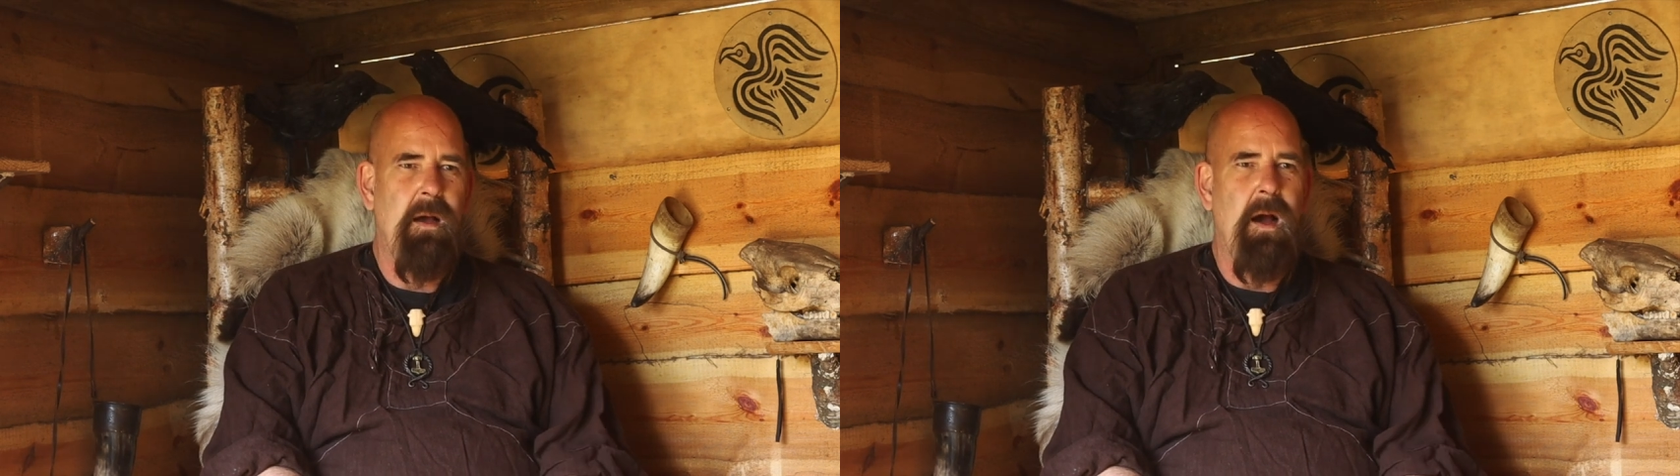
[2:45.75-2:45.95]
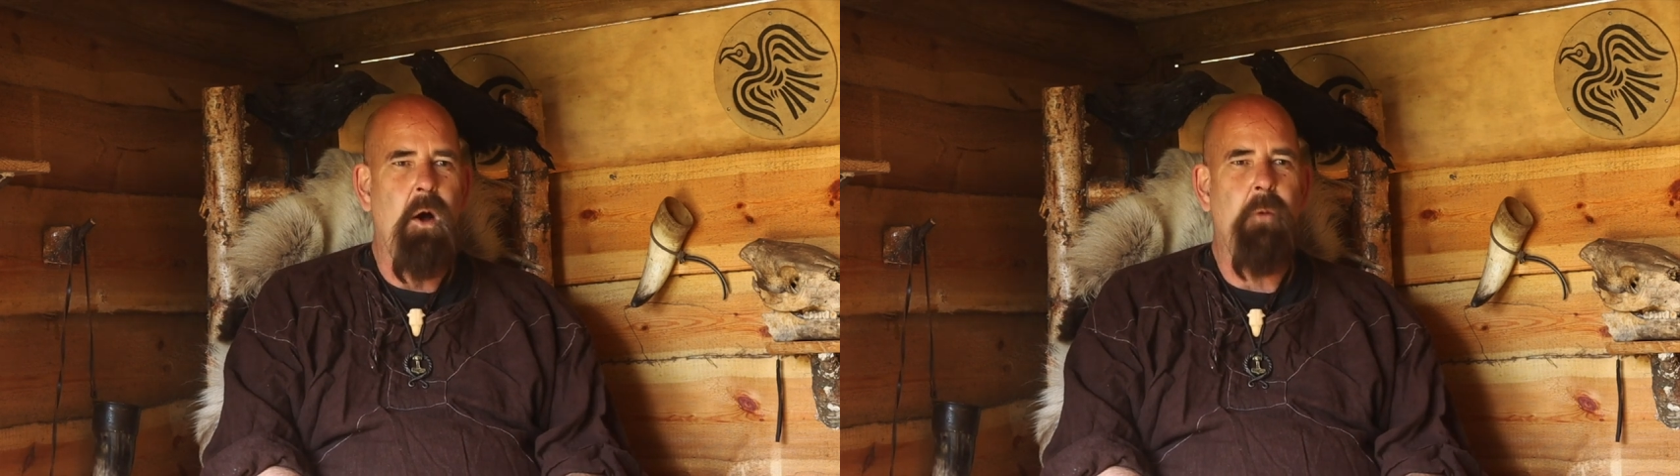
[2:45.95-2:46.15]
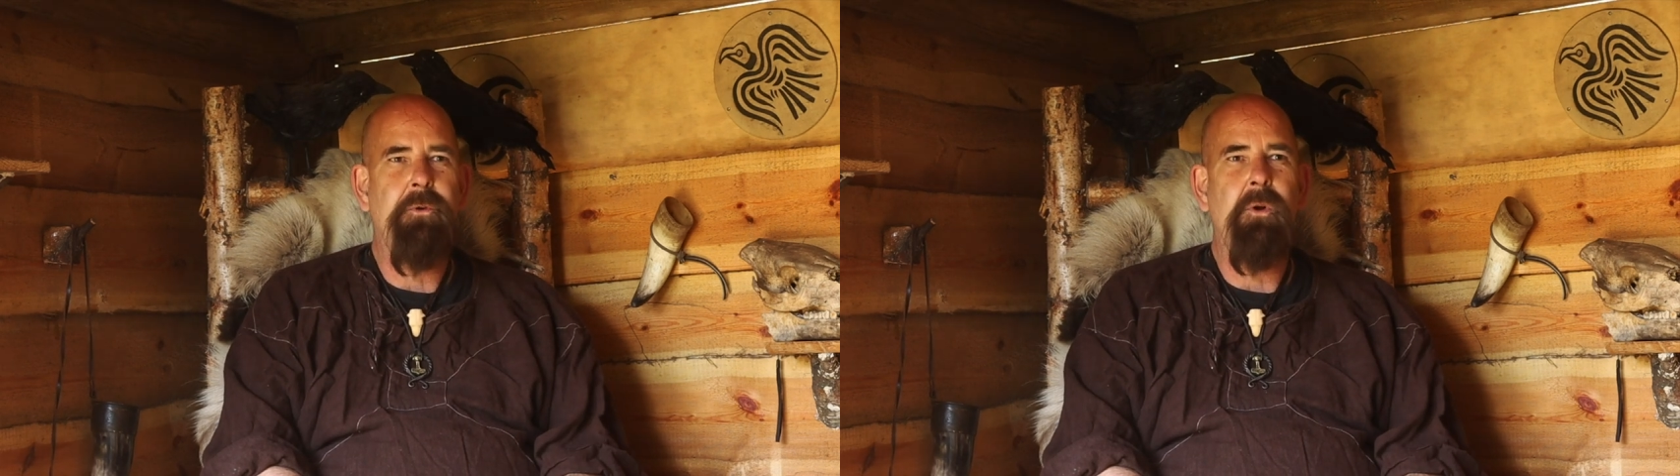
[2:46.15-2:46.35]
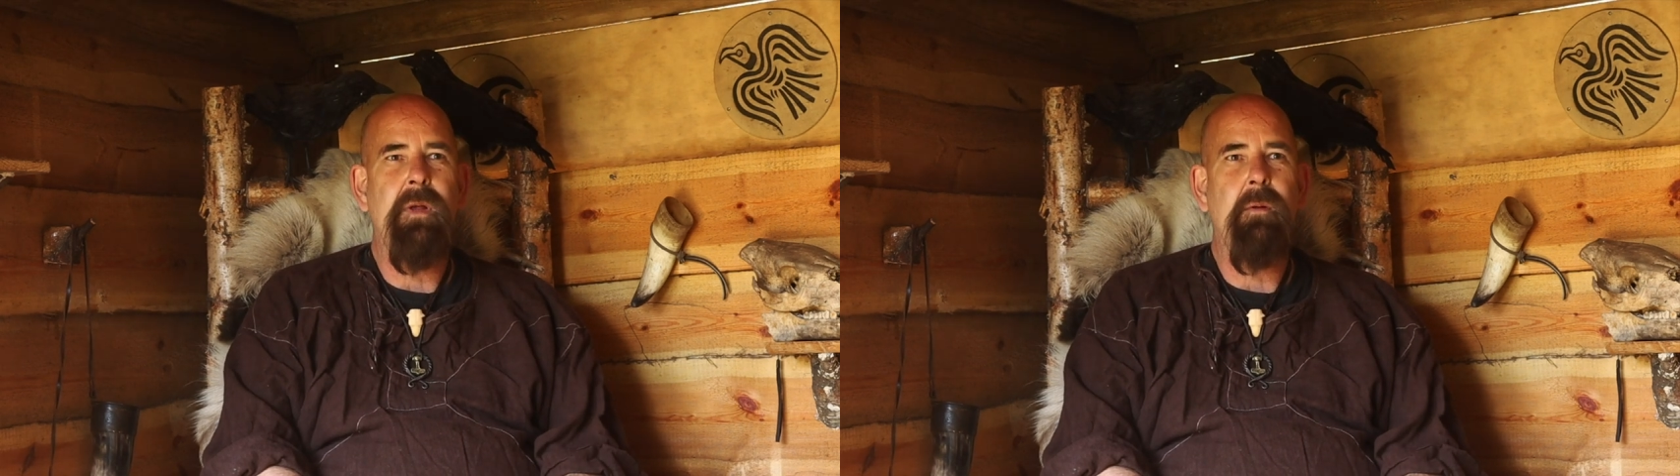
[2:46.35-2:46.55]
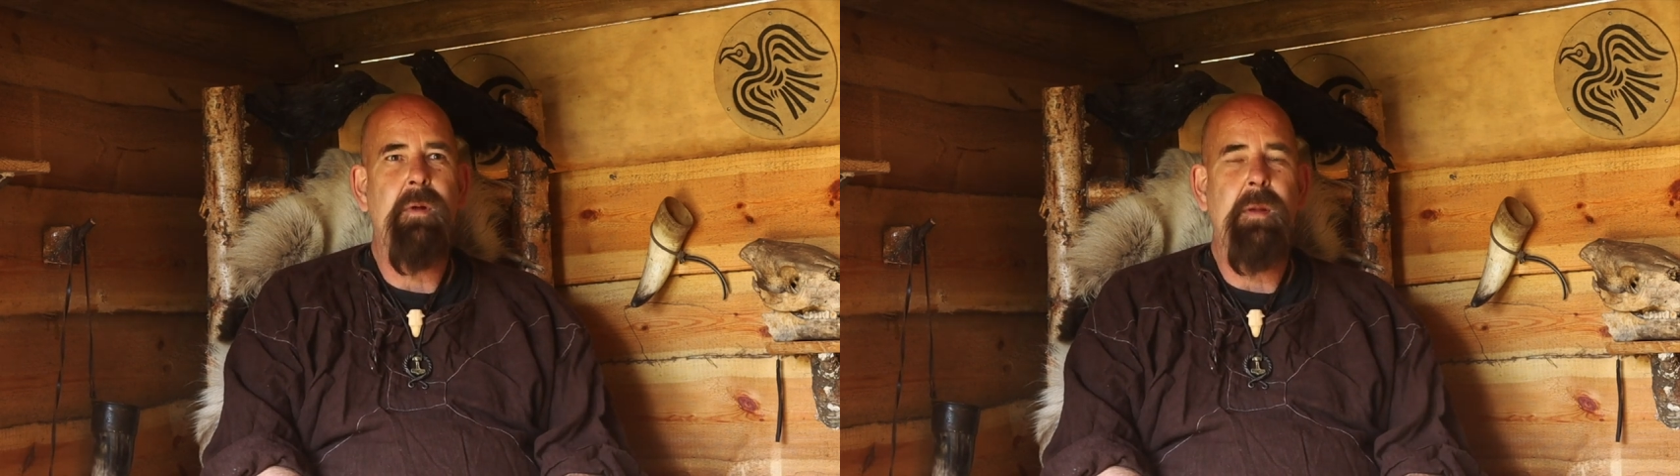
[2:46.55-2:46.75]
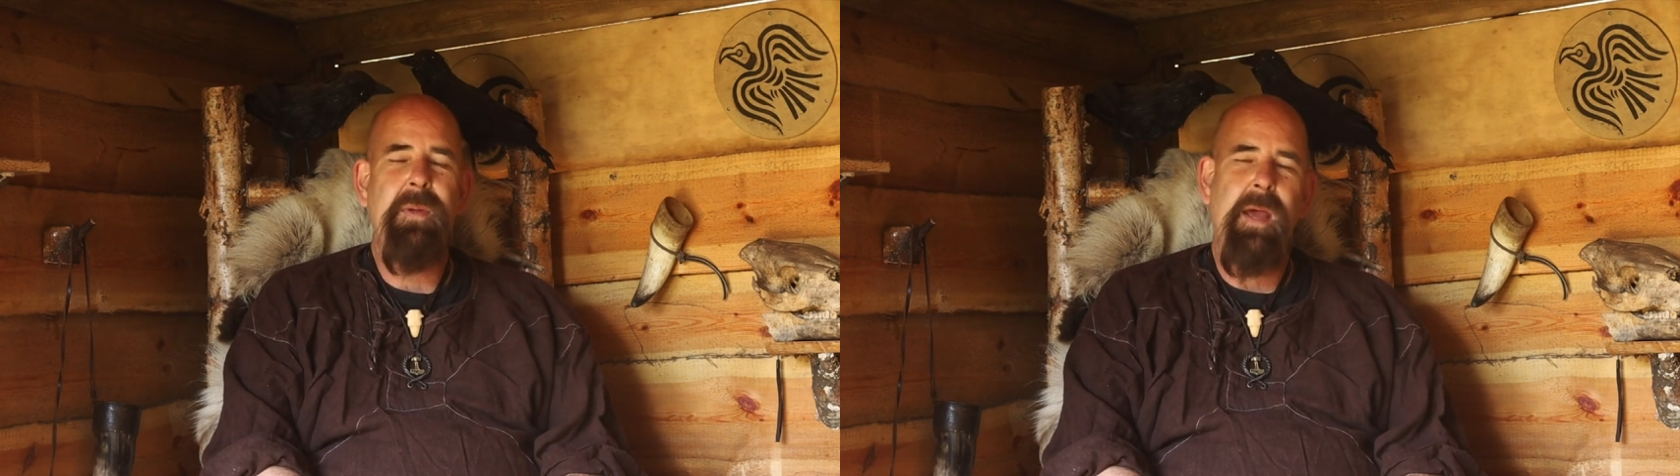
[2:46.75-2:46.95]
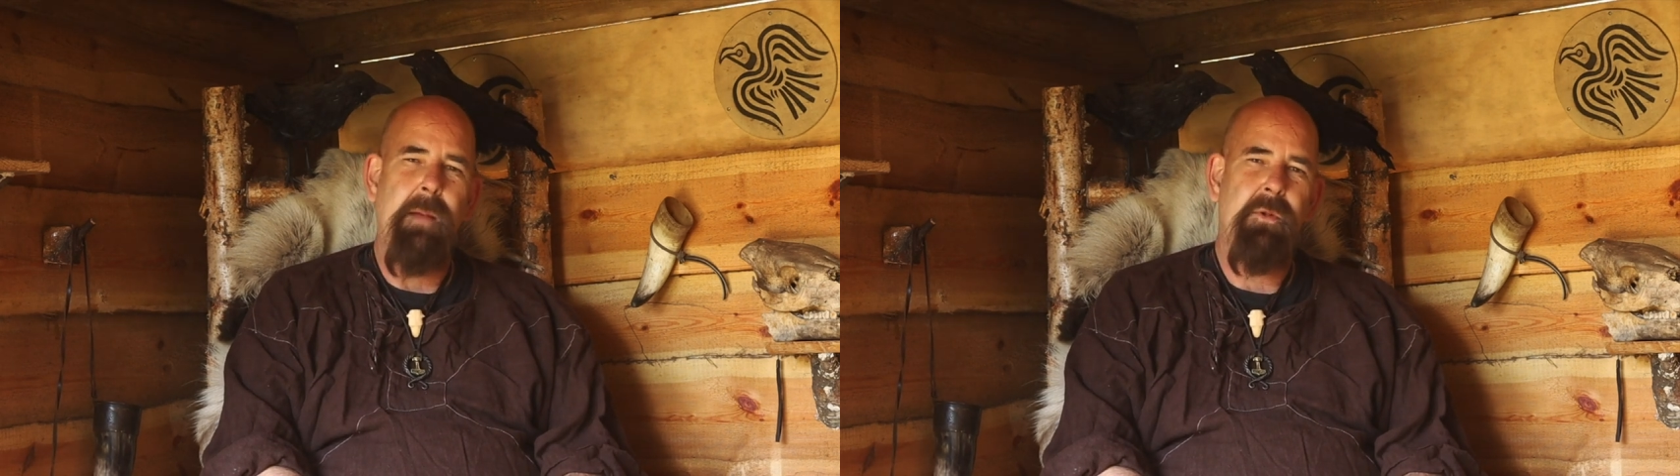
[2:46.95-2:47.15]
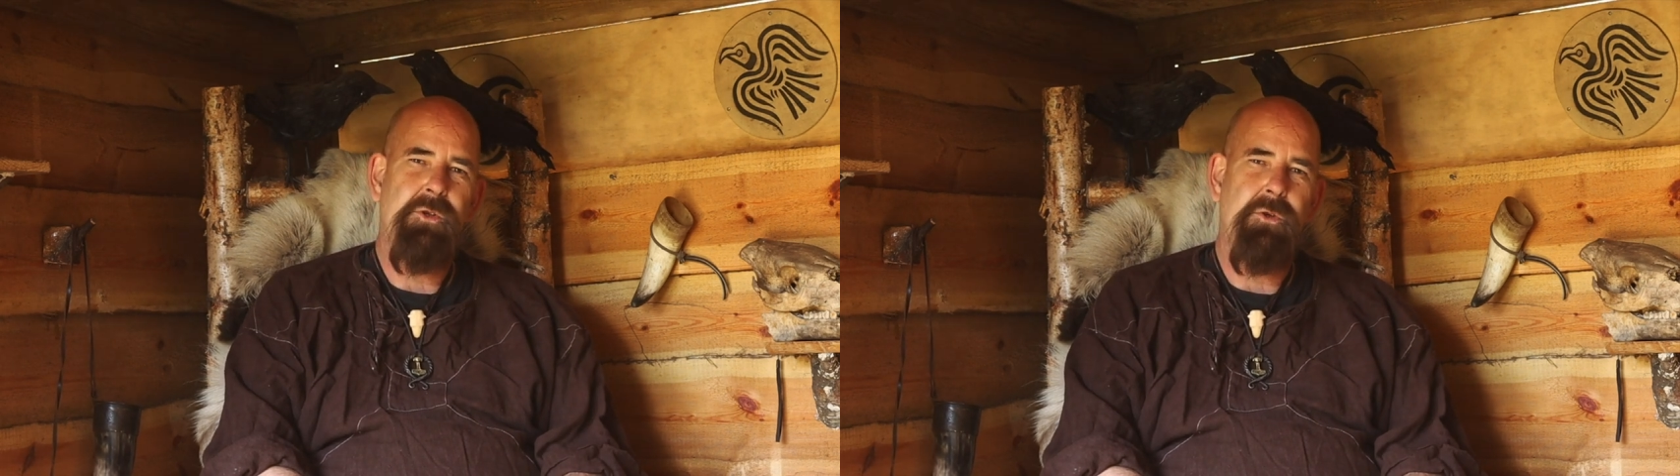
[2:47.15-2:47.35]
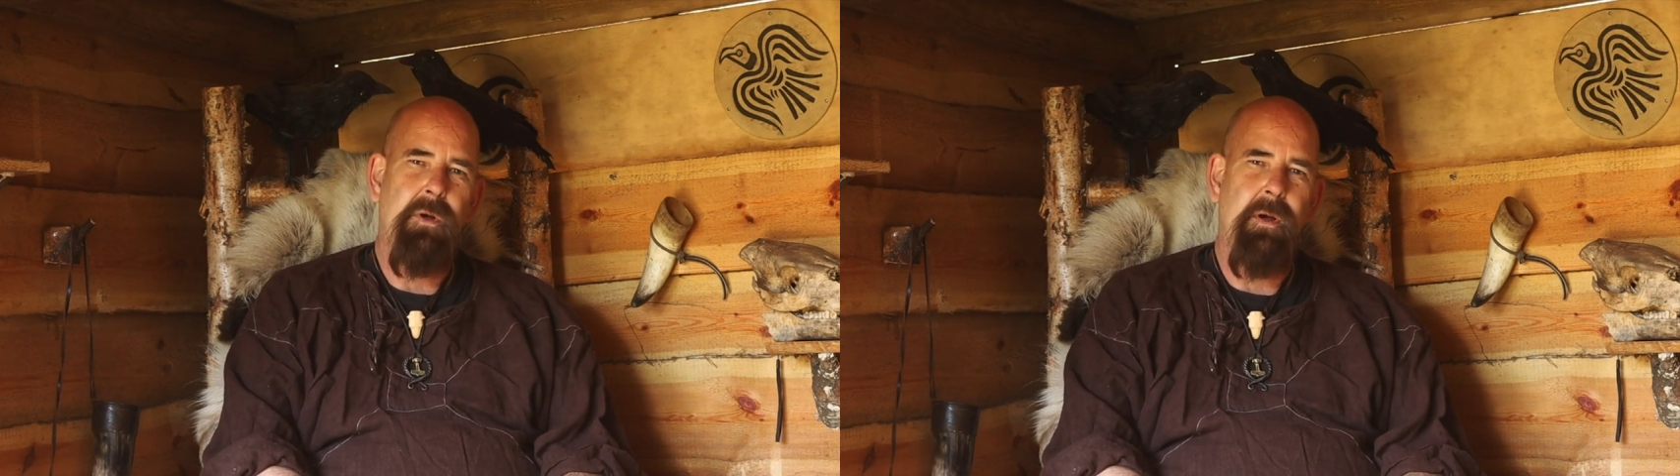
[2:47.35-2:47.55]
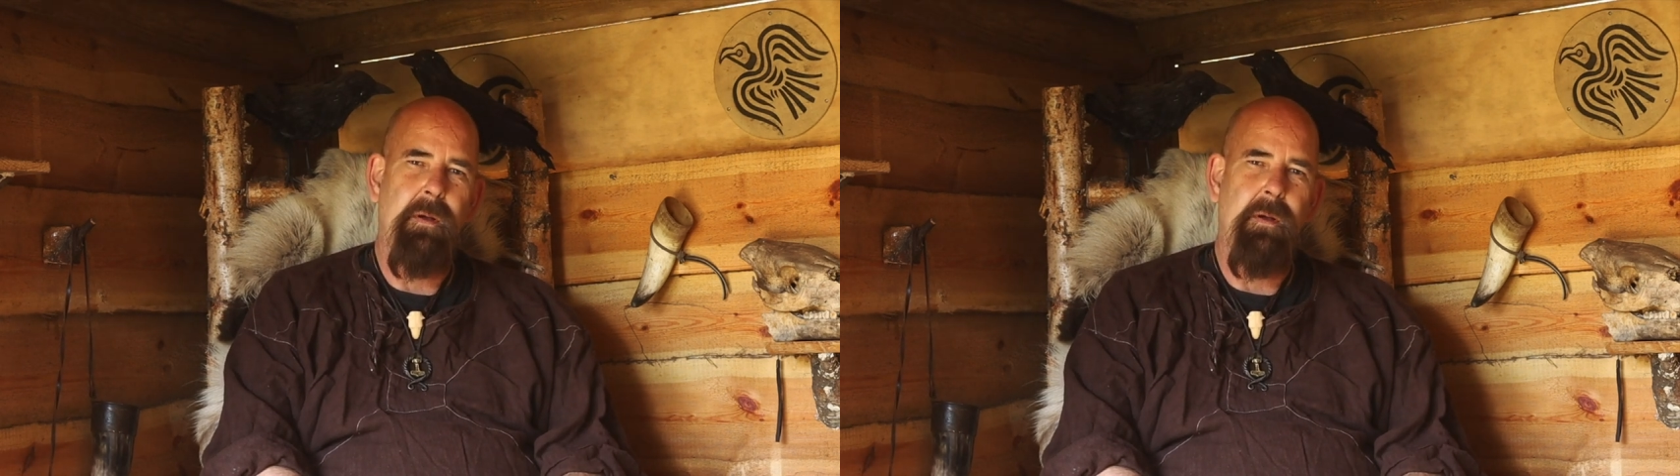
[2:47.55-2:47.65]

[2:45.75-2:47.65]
hopefully, you will be able to